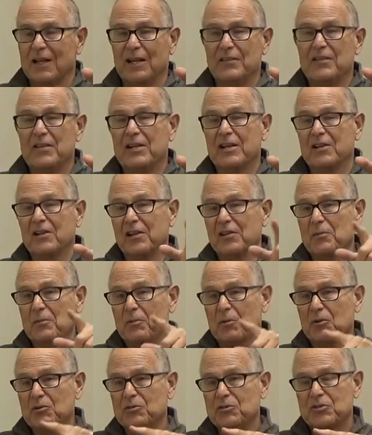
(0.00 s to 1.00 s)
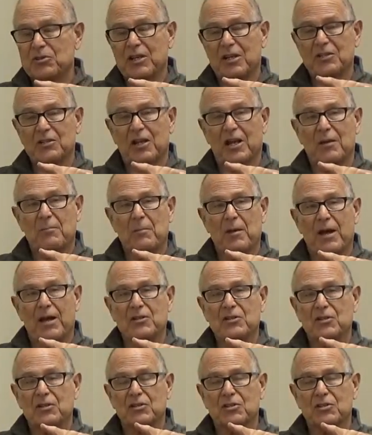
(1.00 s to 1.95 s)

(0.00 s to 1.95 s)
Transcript: And then another person says, I imagine